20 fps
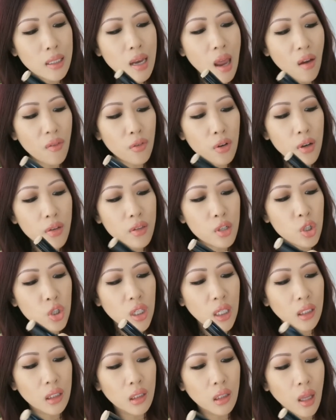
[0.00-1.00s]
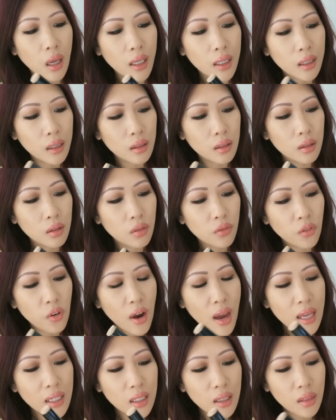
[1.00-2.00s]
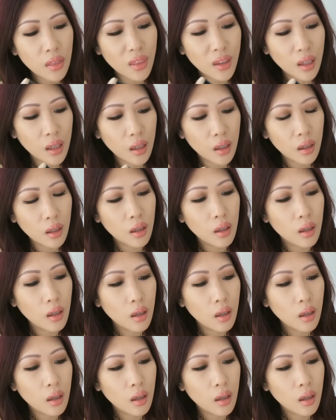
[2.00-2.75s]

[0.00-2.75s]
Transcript: never in the shade Light for anything.